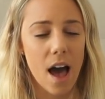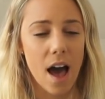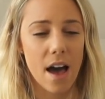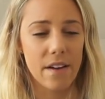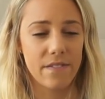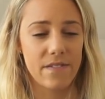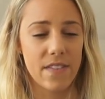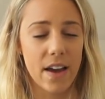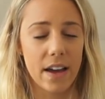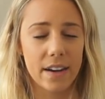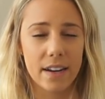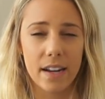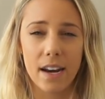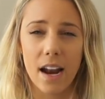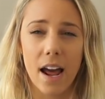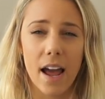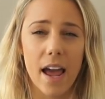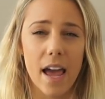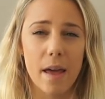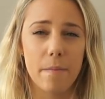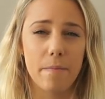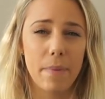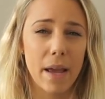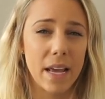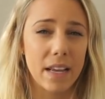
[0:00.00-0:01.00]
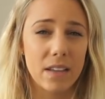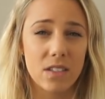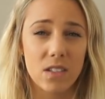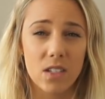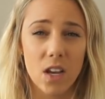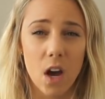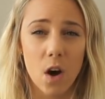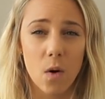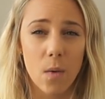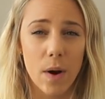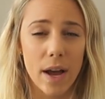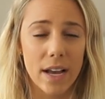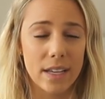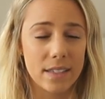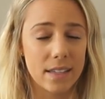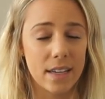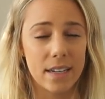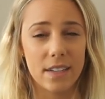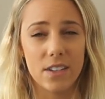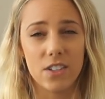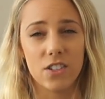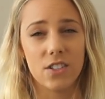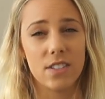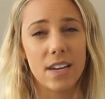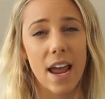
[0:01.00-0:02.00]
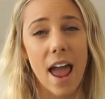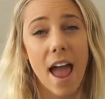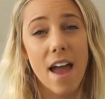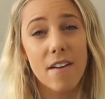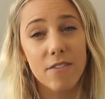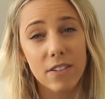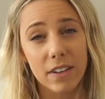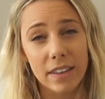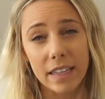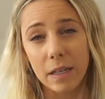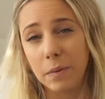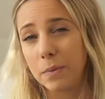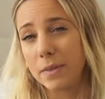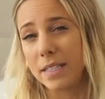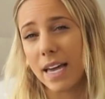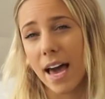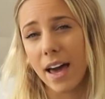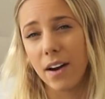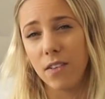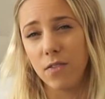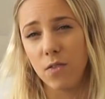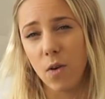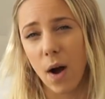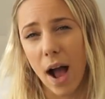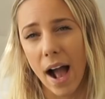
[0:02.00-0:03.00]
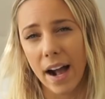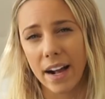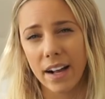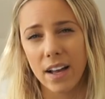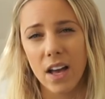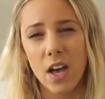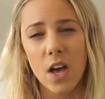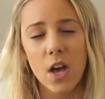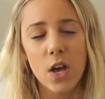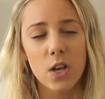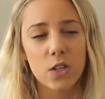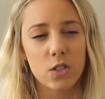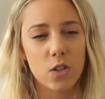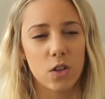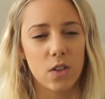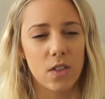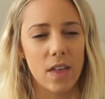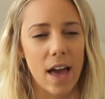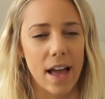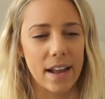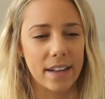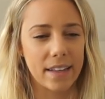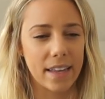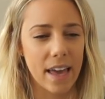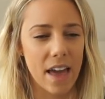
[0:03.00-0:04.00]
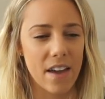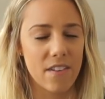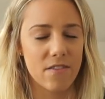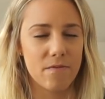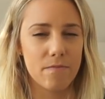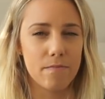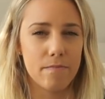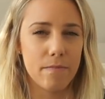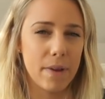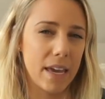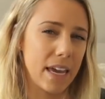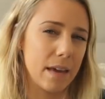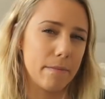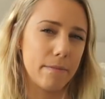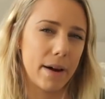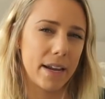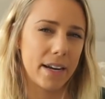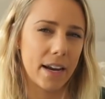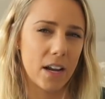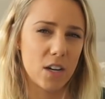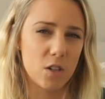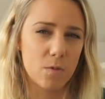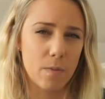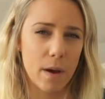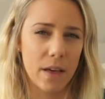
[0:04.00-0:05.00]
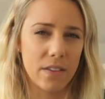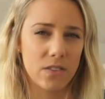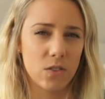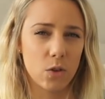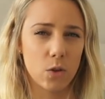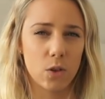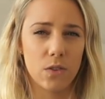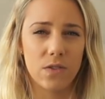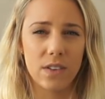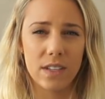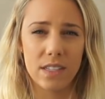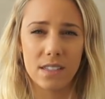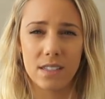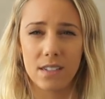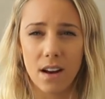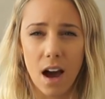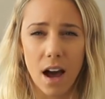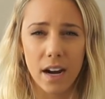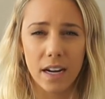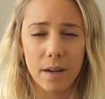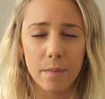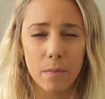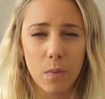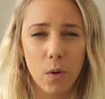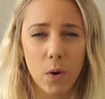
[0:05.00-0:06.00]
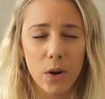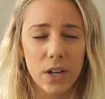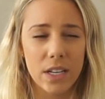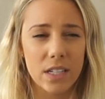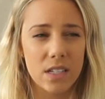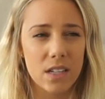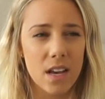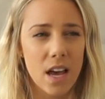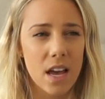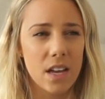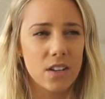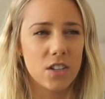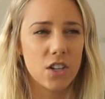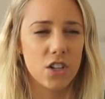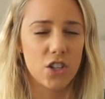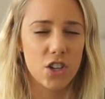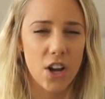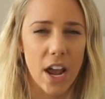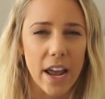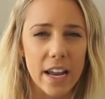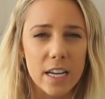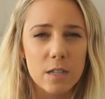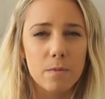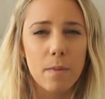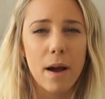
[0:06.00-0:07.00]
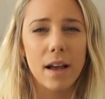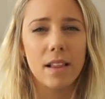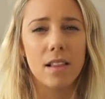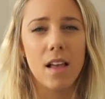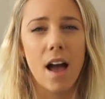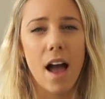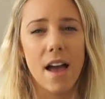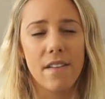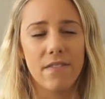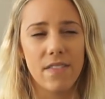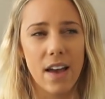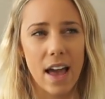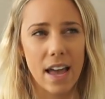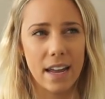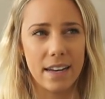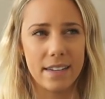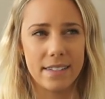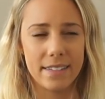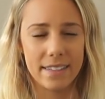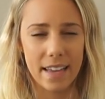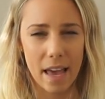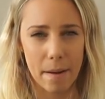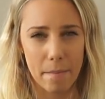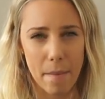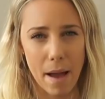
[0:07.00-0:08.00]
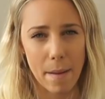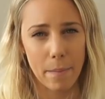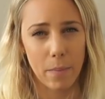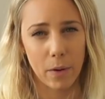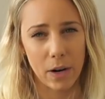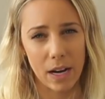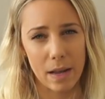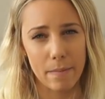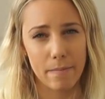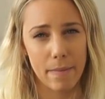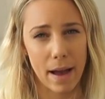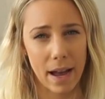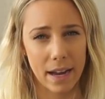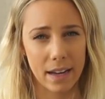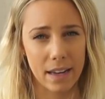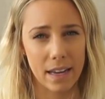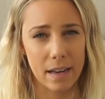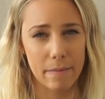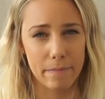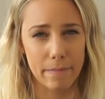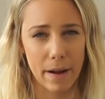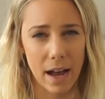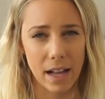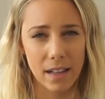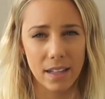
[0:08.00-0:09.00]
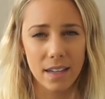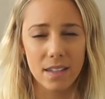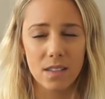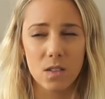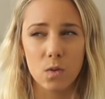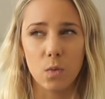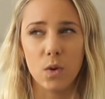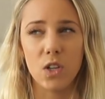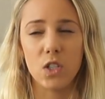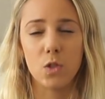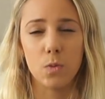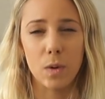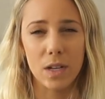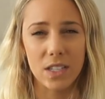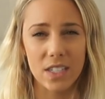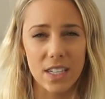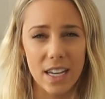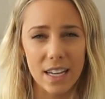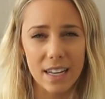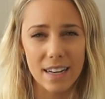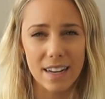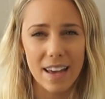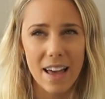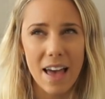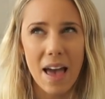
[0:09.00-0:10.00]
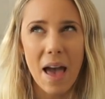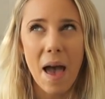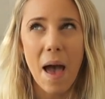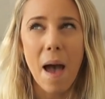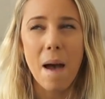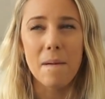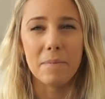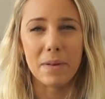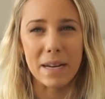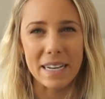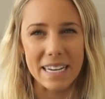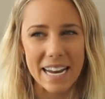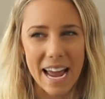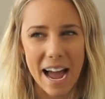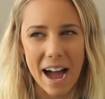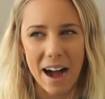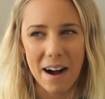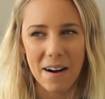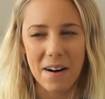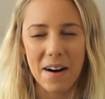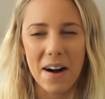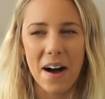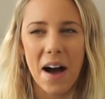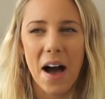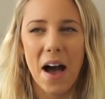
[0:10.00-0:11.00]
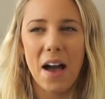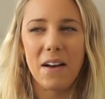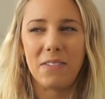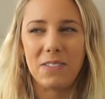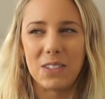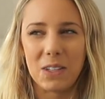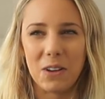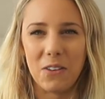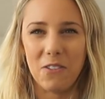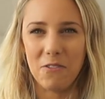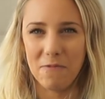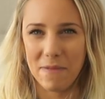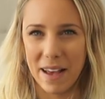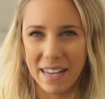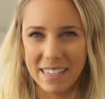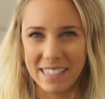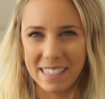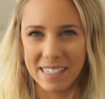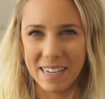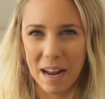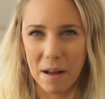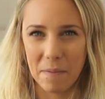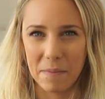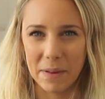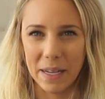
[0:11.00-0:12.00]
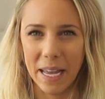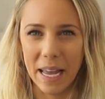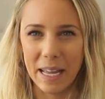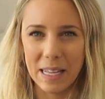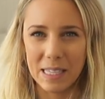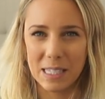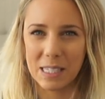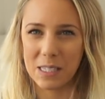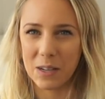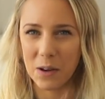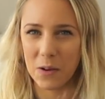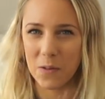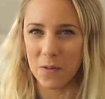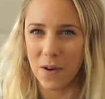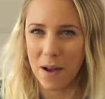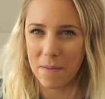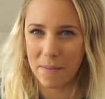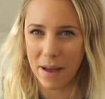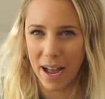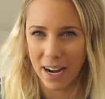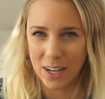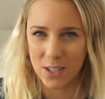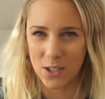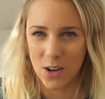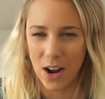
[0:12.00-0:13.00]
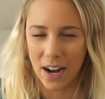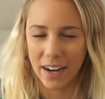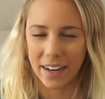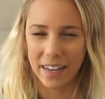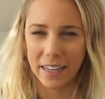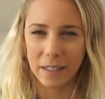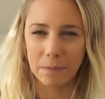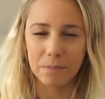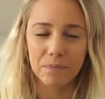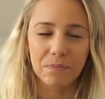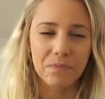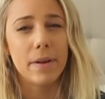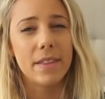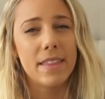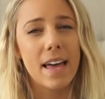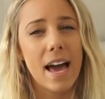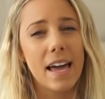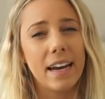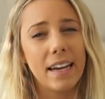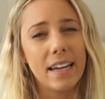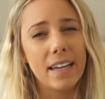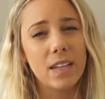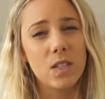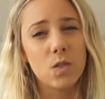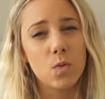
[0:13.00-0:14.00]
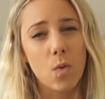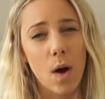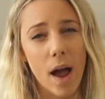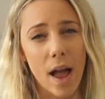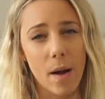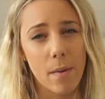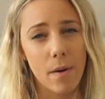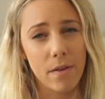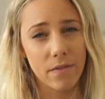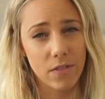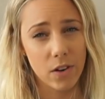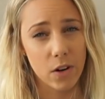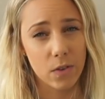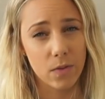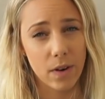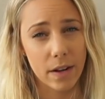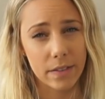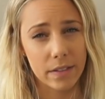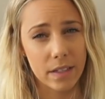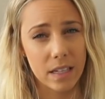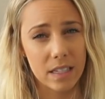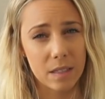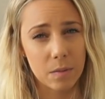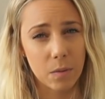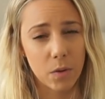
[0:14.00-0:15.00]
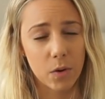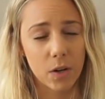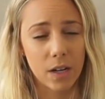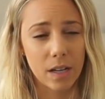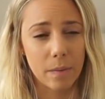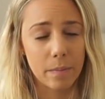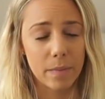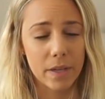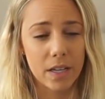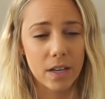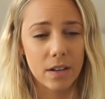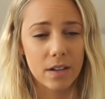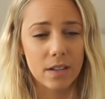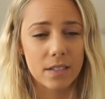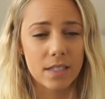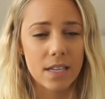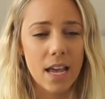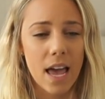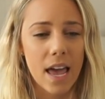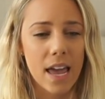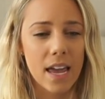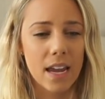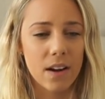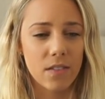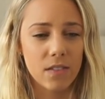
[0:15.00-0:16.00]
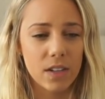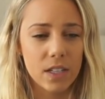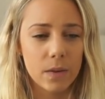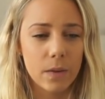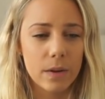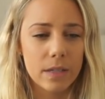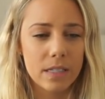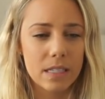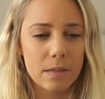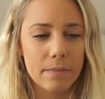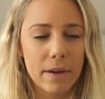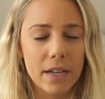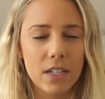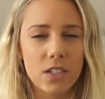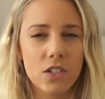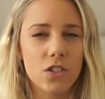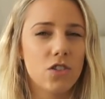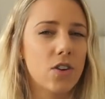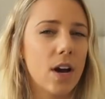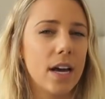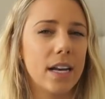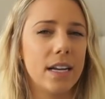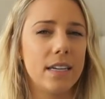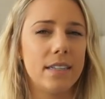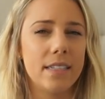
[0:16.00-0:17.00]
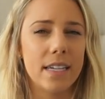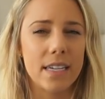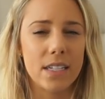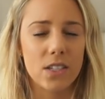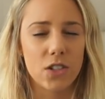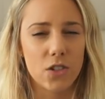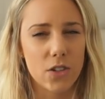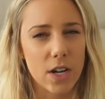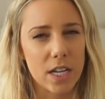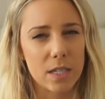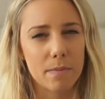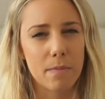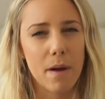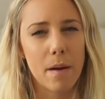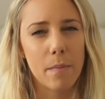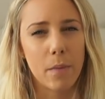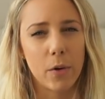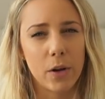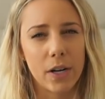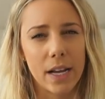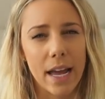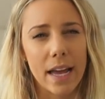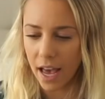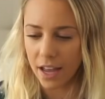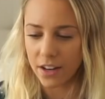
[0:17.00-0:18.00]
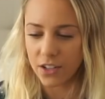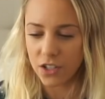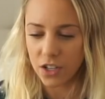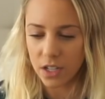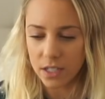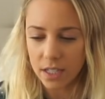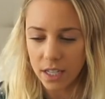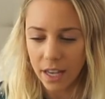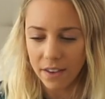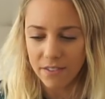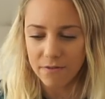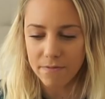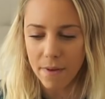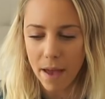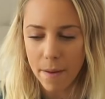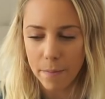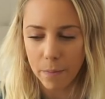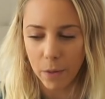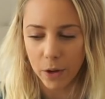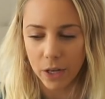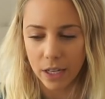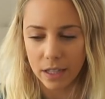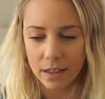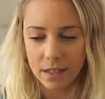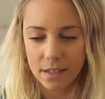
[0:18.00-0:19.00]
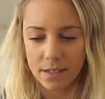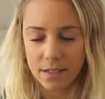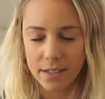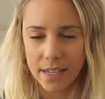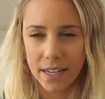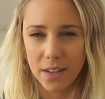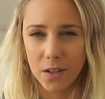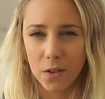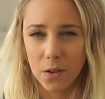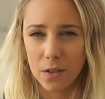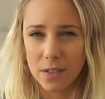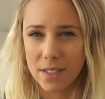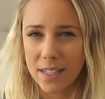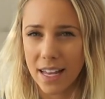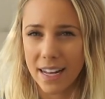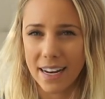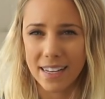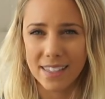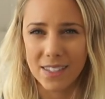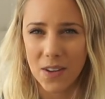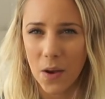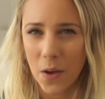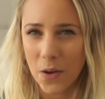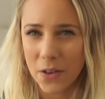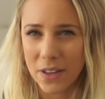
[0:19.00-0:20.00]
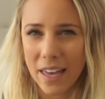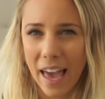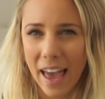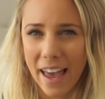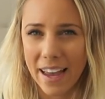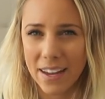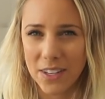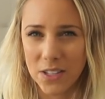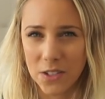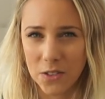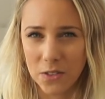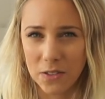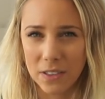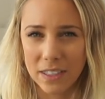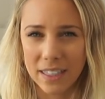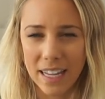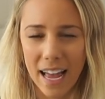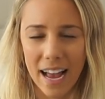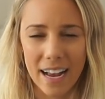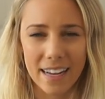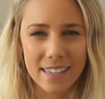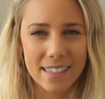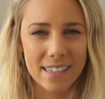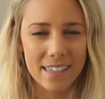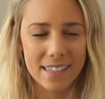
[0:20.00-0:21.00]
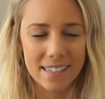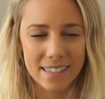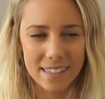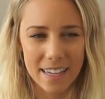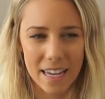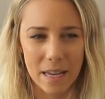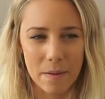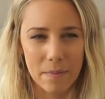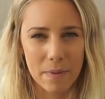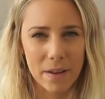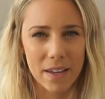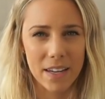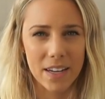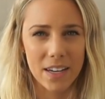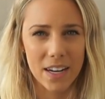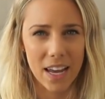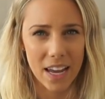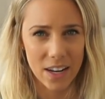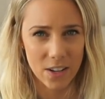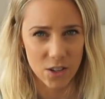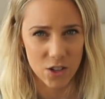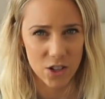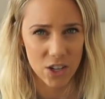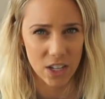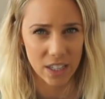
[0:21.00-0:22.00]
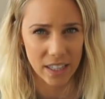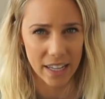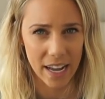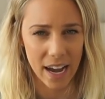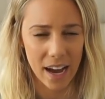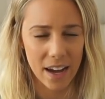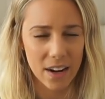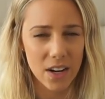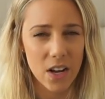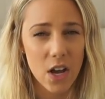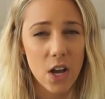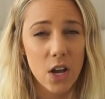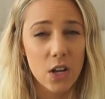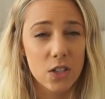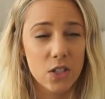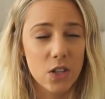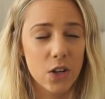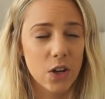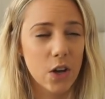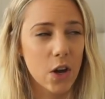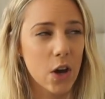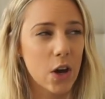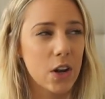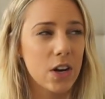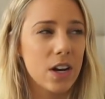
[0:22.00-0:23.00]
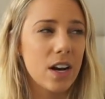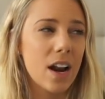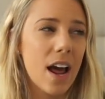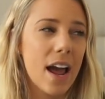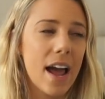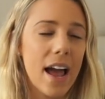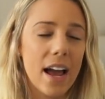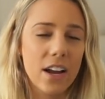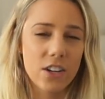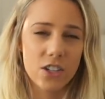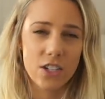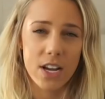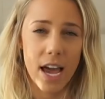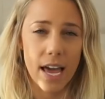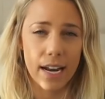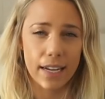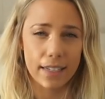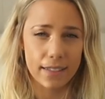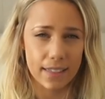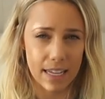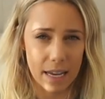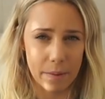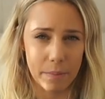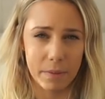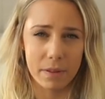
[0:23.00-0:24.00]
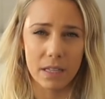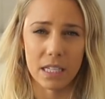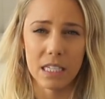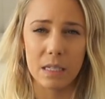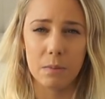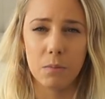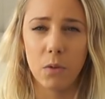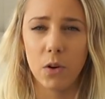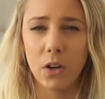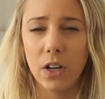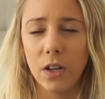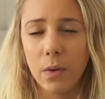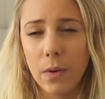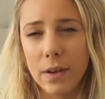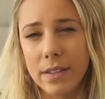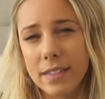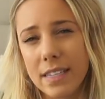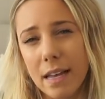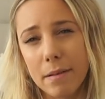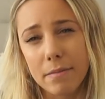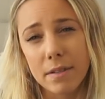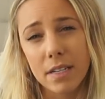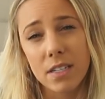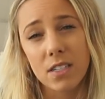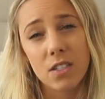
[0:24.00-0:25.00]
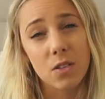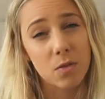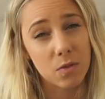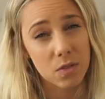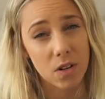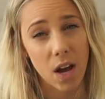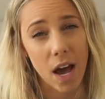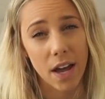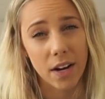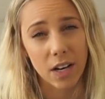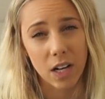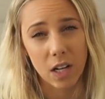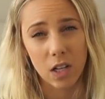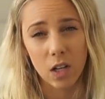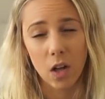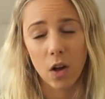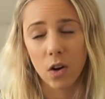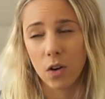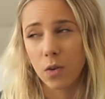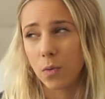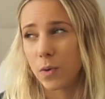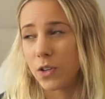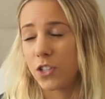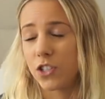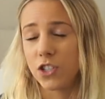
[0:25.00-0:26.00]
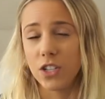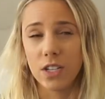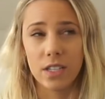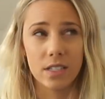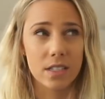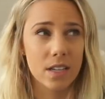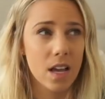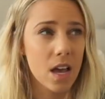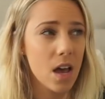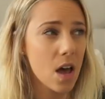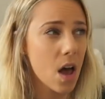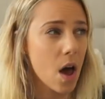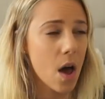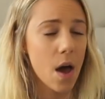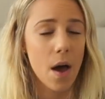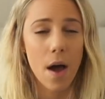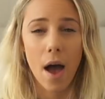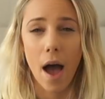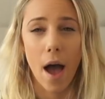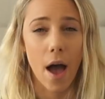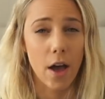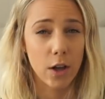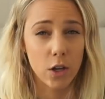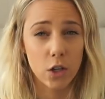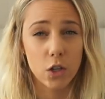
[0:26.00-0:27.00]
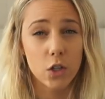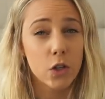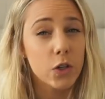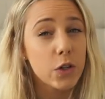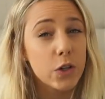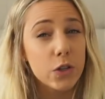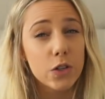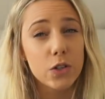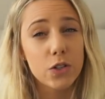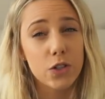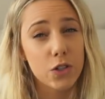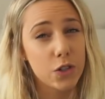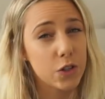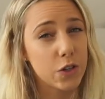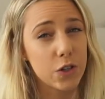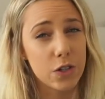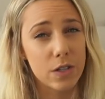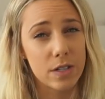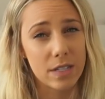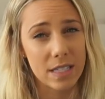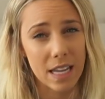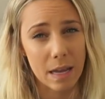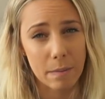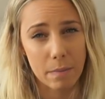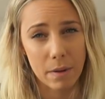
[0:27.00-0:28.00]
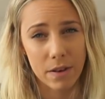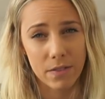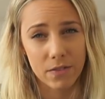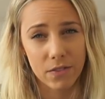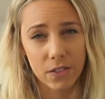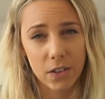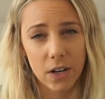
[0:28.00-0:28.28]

I found out I had PCOS and just everything was out of whack. So that gave me and my naturopath sort of a starting point to change my life and get my body back in balance, which we did, but now I've sort of messed it up again, so we're backtracking. But that is why I went for a run this morning, because he really wants me to try to de-stress my body and just give my body the signals that it's okay to relax, sleep in, and chill out. So Kurt and I actually had a sleep in this morning. We slept until 9 o'clock, which is a huge, huge sleep in